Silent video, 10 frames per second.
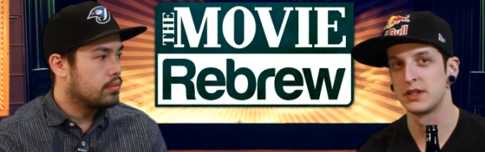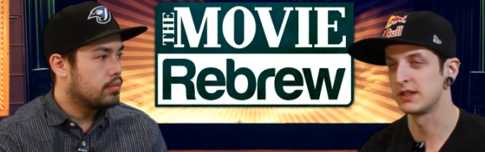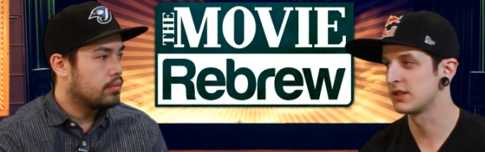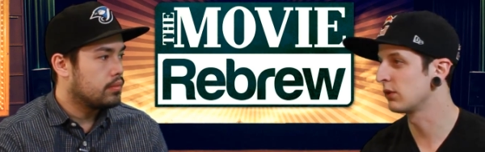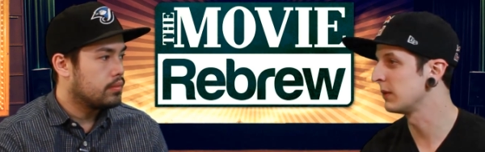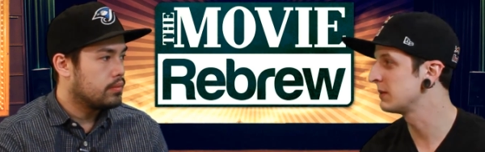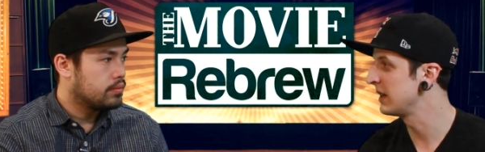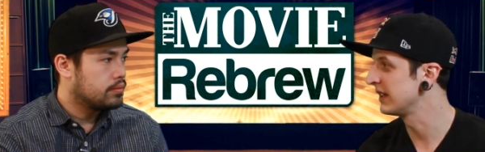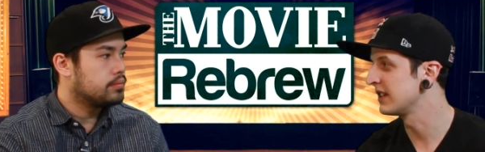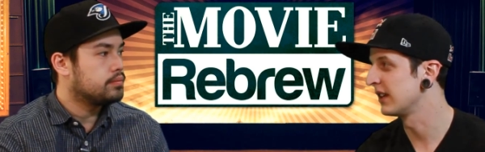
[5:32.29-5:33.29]
Speaker 1: and scripts
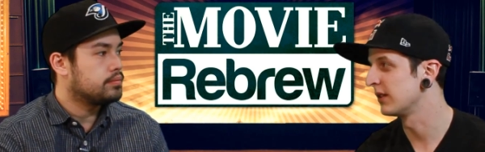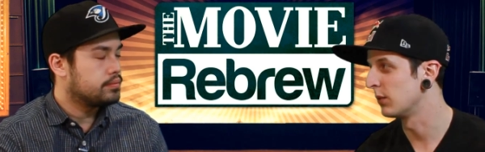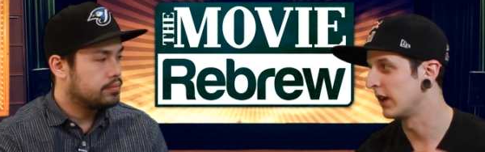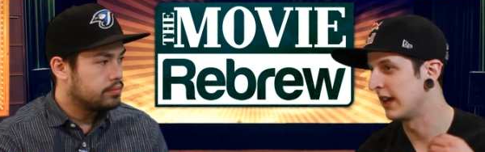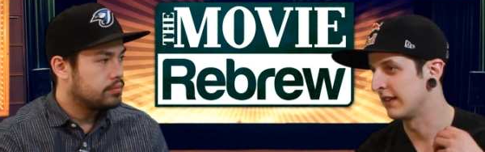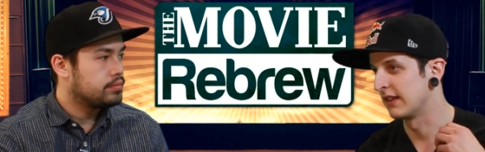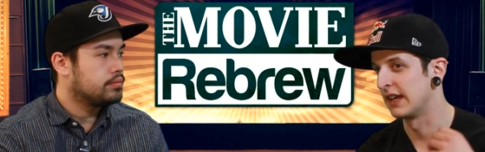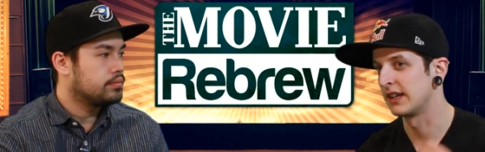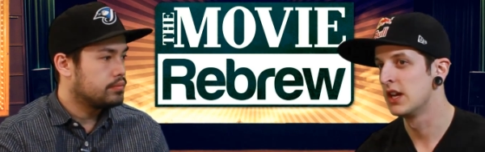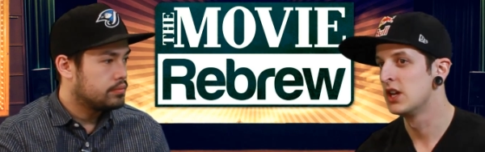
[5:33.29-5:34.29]
being sent her way, and
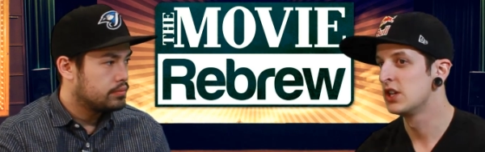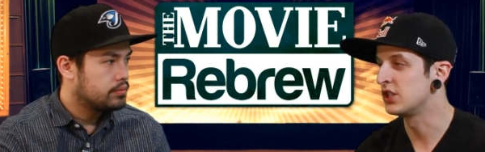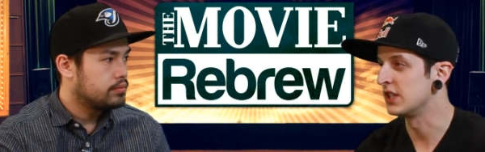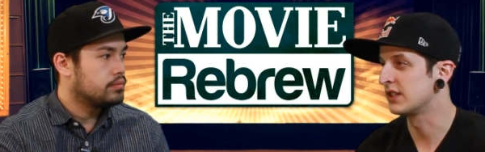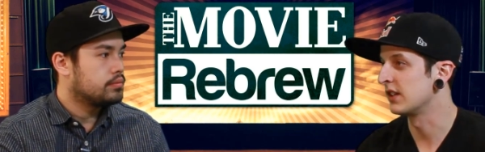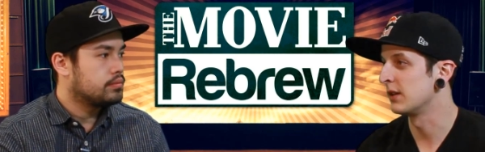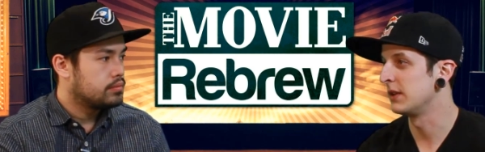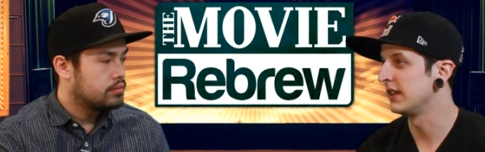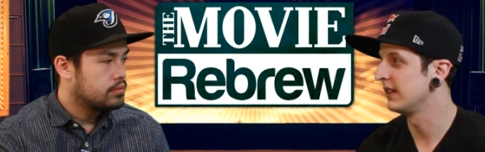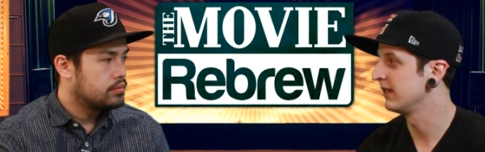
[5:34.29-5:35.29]
like she's gonna
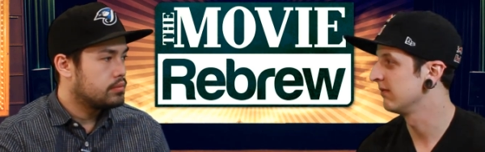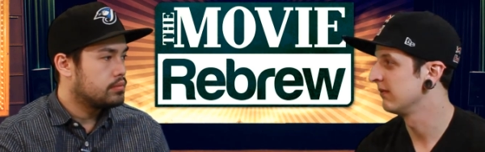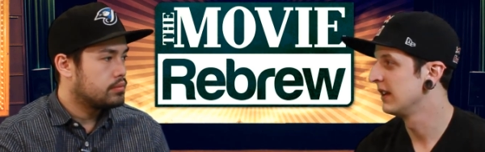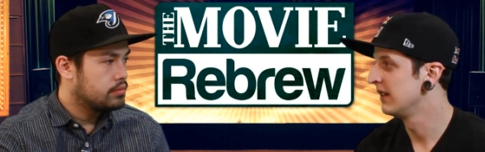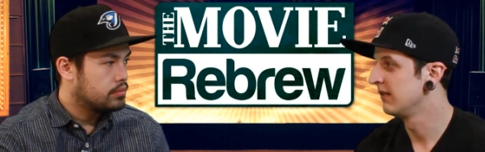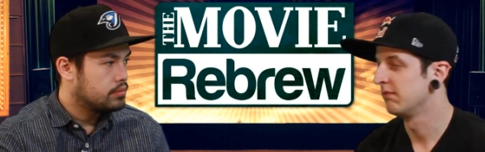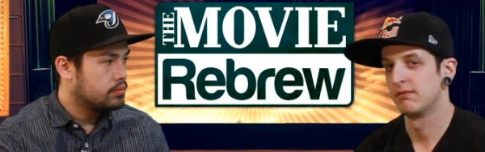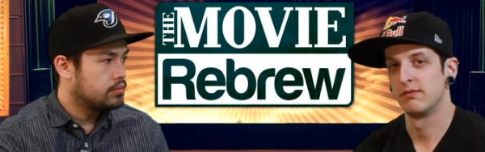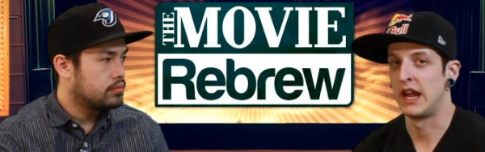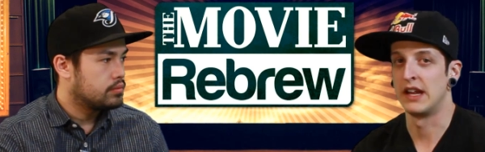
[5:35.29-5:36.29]
be
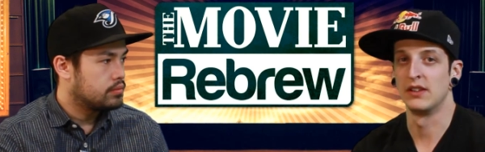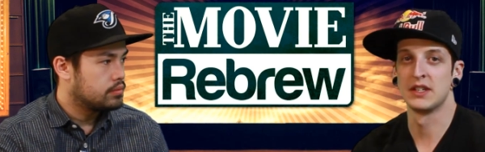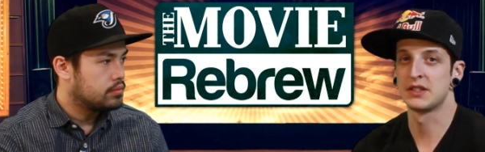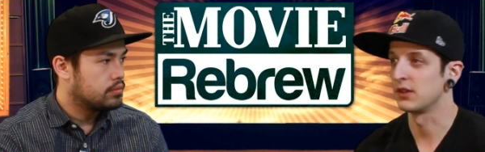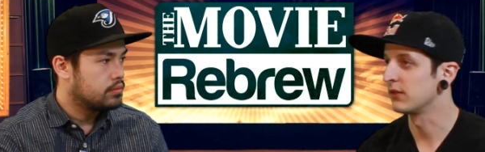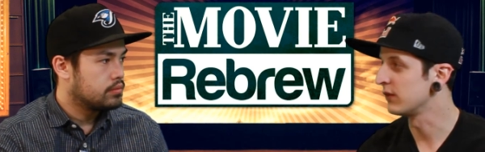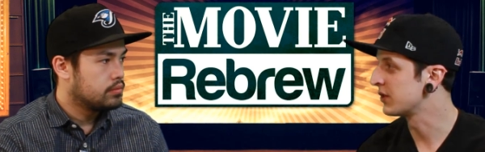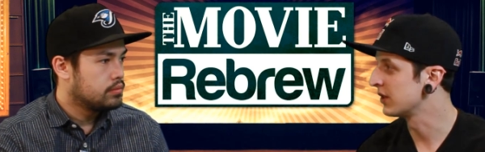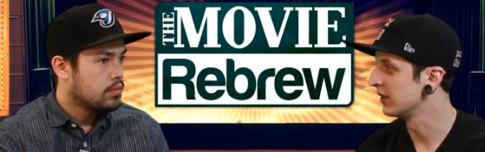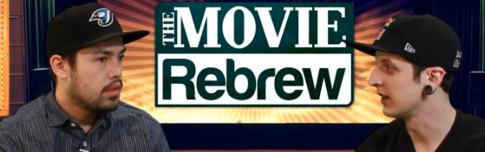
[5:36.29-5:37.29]
a lister for
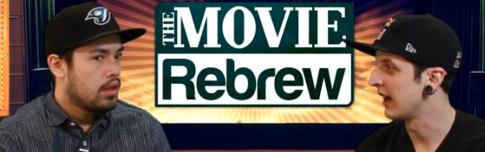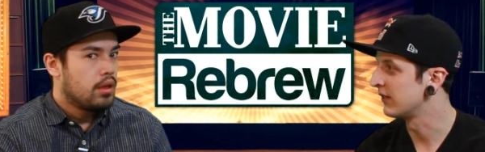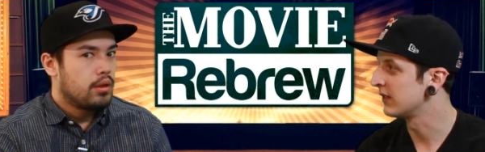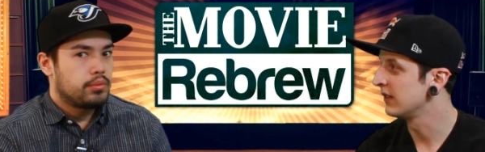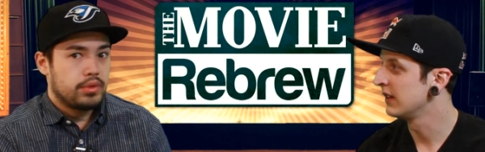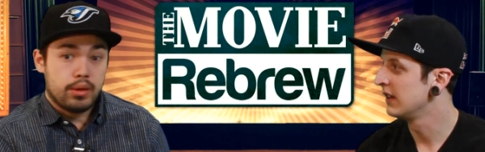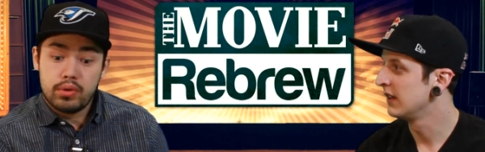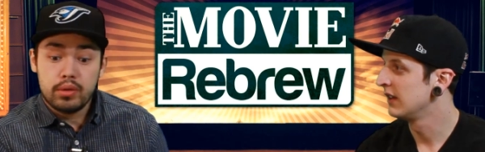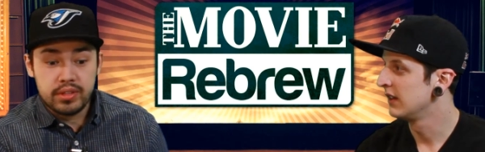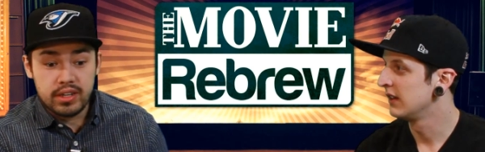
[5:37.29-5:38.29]
sure.
Speaker 2: Yeah,
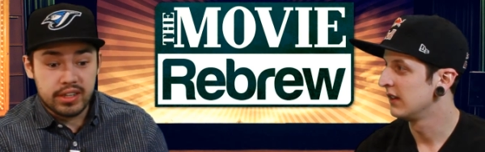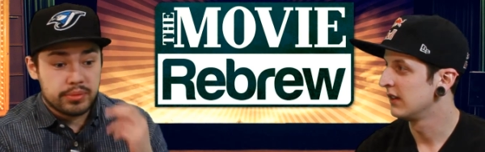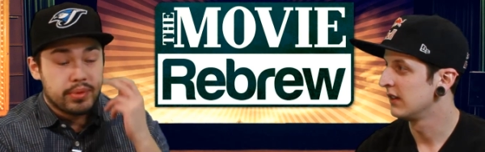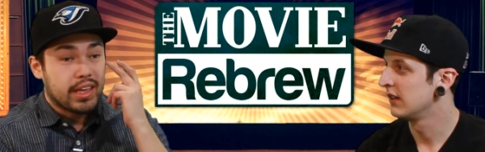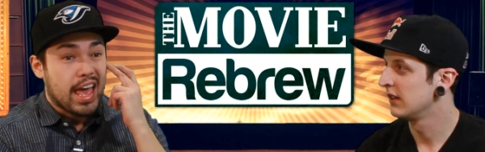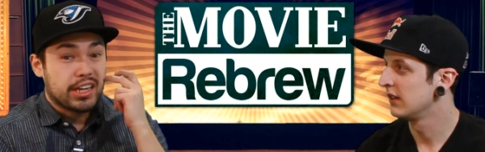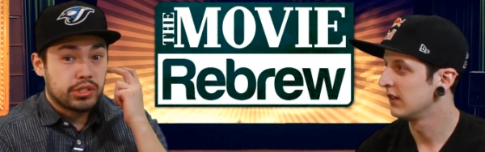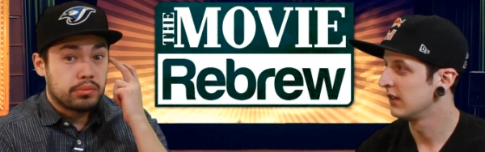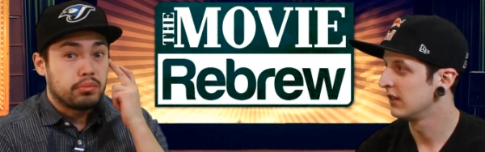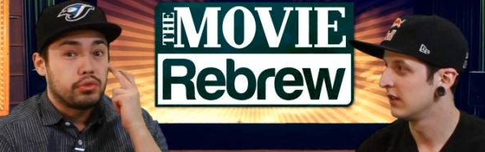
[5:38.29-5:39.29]
probably the next big
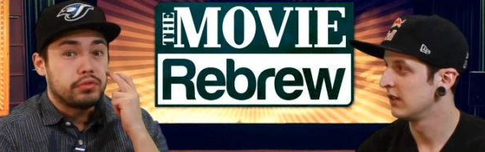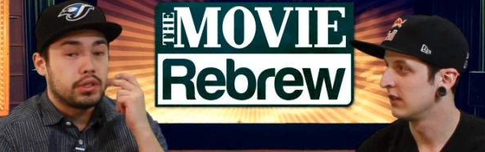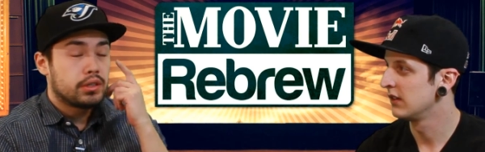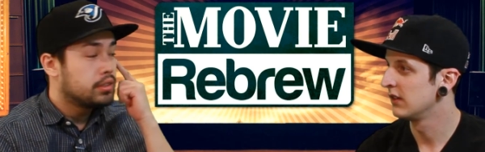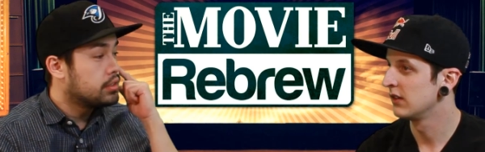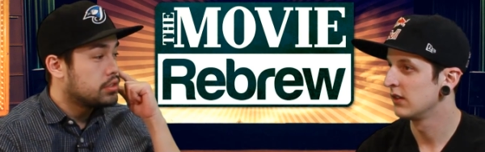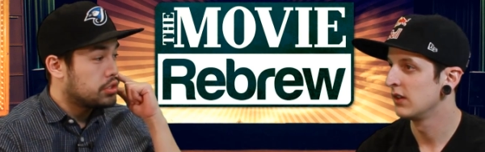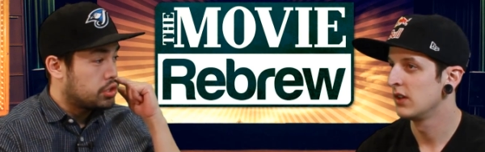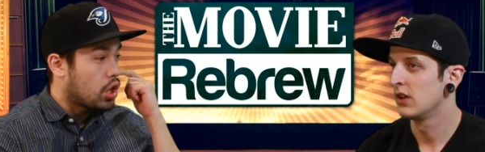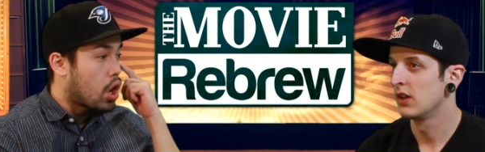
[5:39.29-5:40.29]
action movie
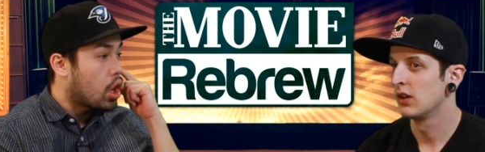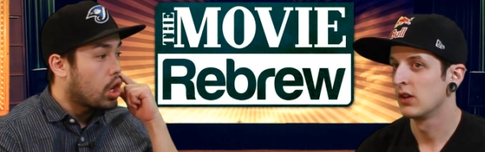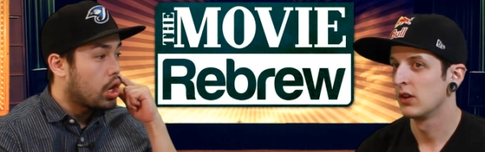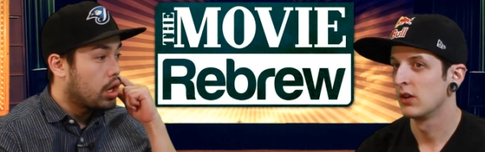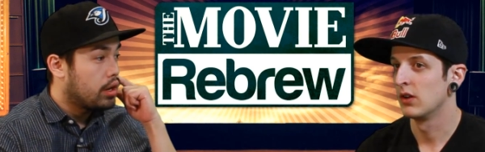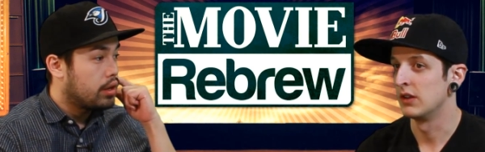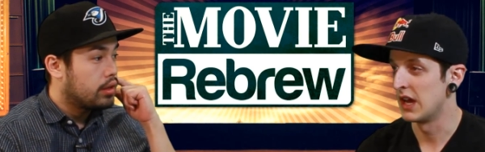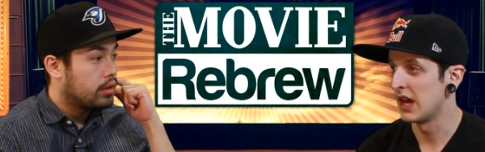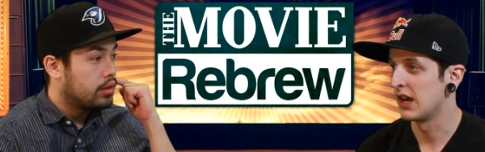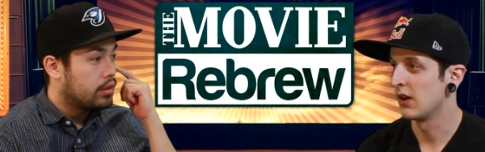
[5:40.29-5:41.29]
star.
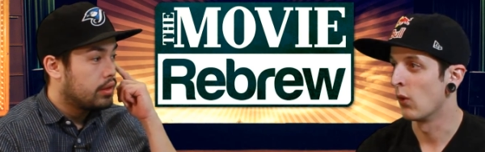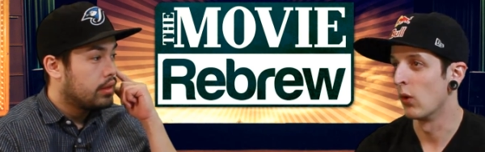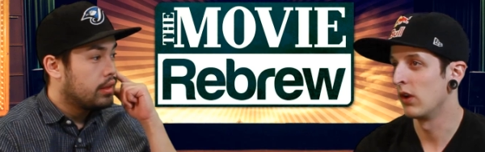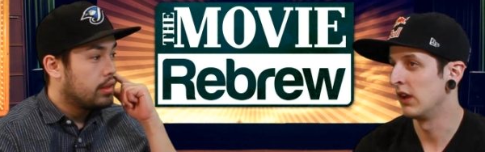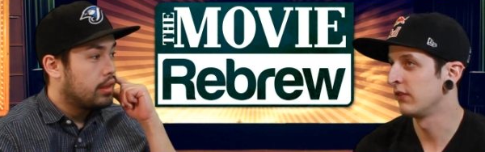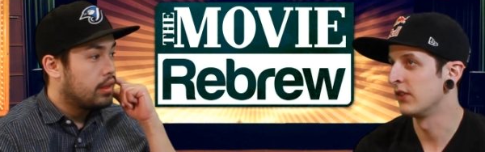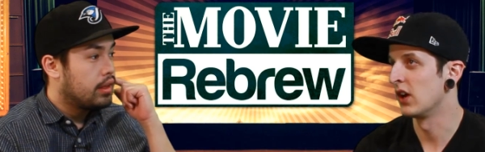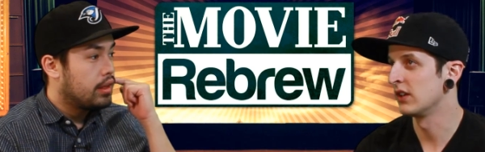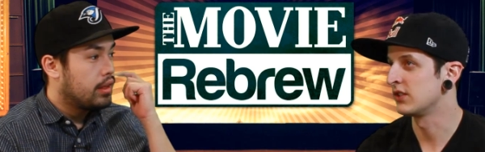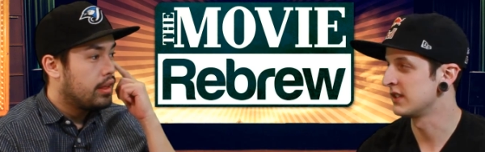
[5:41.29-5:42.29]
Speaker 1: Yeah, or if
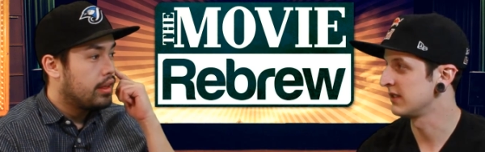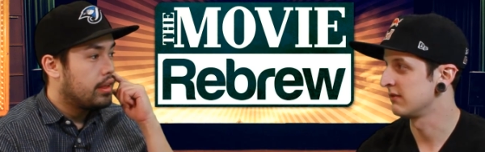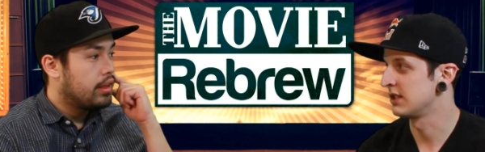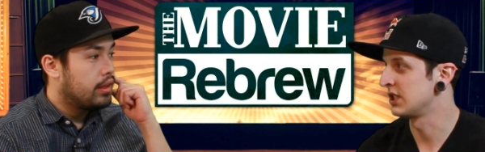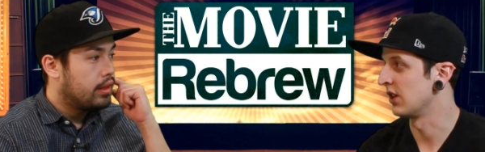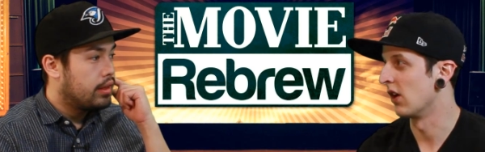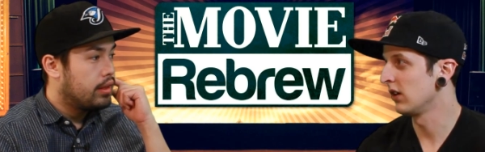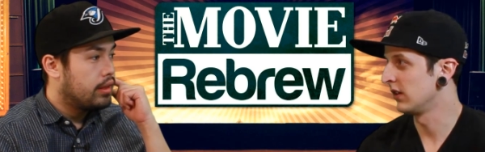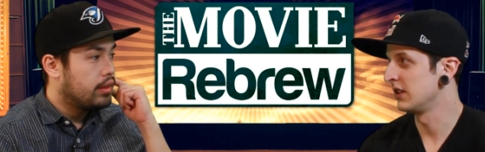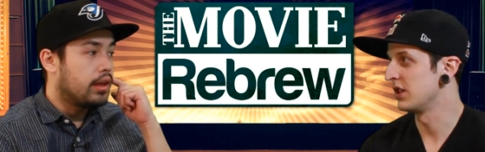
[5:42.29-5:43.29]
not, just
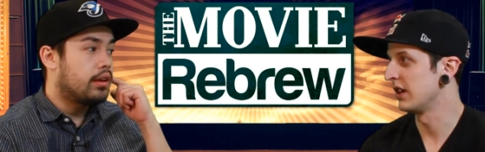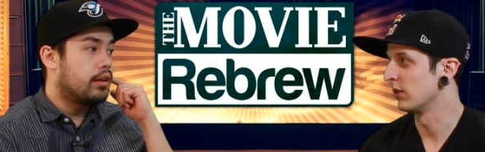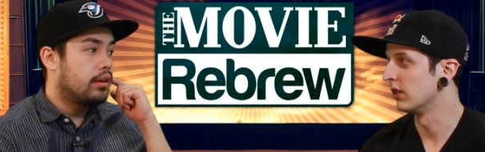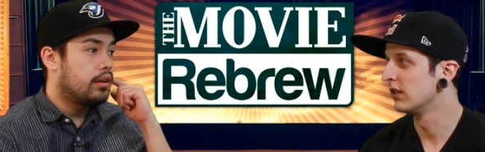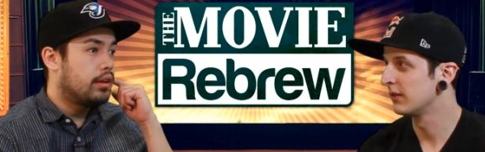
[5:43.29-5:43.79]
star in yeah. general.